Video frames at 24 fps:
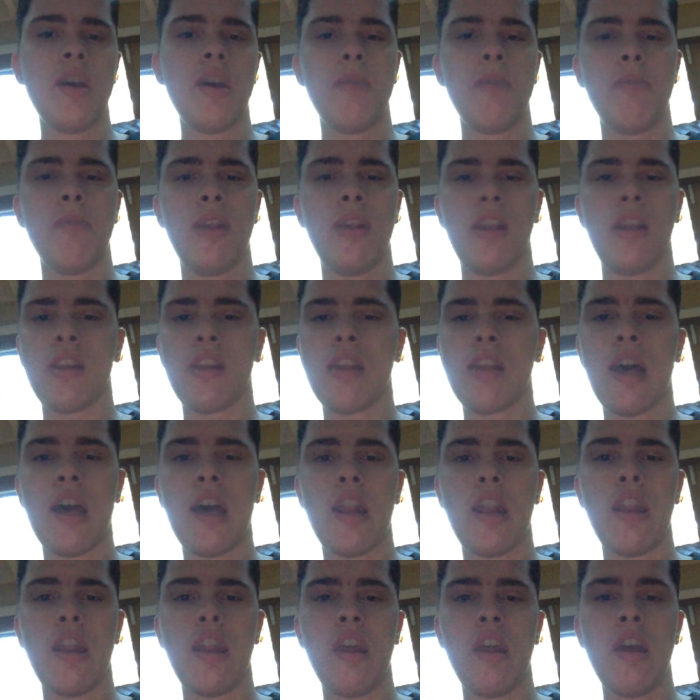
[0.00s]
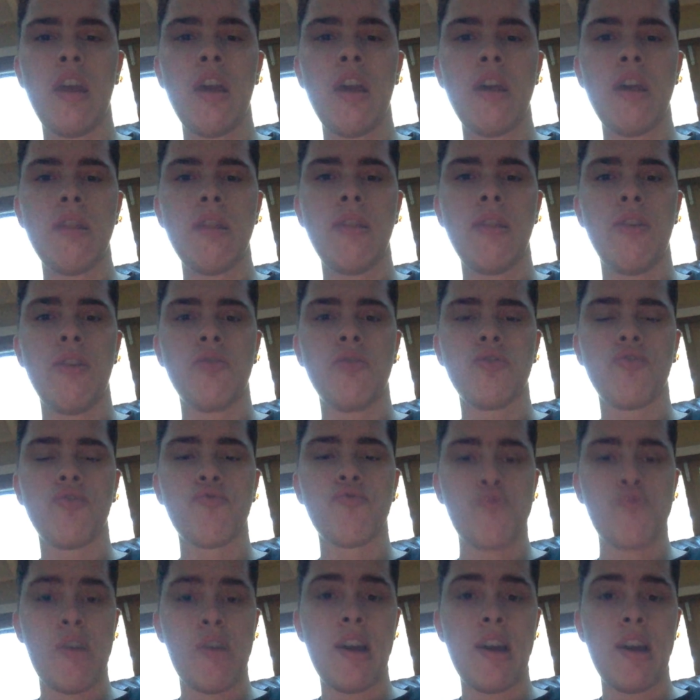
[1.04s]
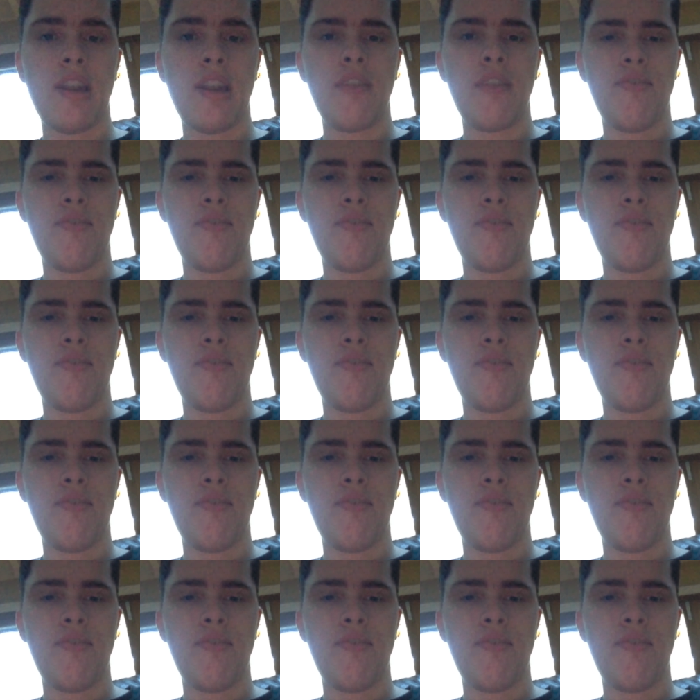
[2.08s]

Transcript: meaning that there's a variety